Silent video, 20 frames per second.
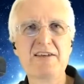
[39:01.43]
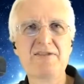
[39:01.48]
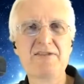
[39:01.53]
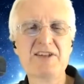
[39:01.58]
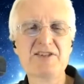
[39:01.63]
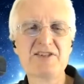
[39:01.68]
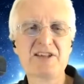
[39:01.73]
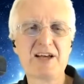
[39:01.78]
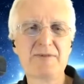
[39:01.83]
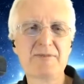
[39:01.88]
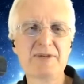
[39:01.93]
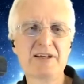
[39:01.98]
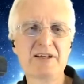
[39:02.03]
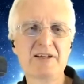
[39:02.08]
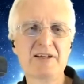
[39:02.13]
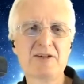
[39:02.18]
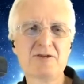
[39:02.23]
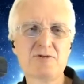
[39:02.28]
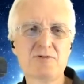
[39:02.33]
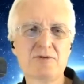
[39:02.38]
events coming
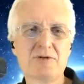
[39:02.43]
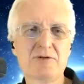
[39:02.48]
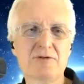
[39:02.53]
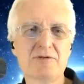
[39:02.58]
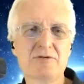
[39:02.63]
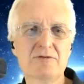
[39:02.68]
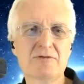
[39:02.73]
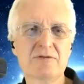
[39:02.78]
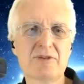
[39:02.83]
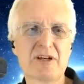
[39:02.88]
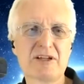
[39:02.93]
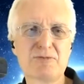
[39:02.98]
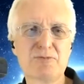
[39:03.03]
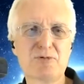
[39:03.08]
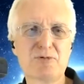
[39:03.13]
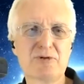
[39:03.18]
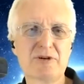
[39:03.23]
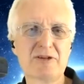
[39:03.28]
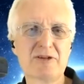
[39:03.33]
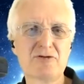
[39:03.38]
in as we're
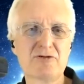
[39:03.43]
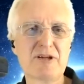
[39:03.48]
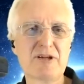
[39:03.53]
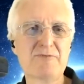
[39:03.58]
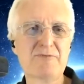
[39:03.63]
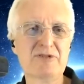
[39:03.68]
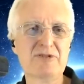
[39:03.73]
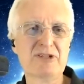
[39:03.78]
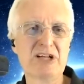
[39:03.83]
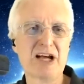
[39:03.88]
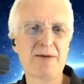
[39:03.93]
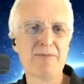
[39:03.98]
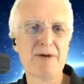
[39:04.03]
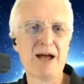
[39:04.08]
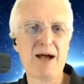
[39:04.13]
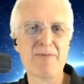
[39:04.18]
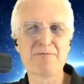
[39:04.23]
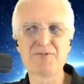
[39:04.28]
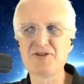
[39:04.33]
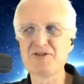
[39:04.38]
exploring dream job
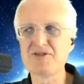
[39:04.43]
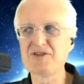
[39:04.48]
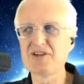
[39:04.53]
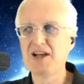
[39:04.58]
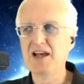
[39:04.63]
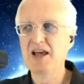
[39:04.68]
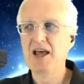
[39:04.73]
options.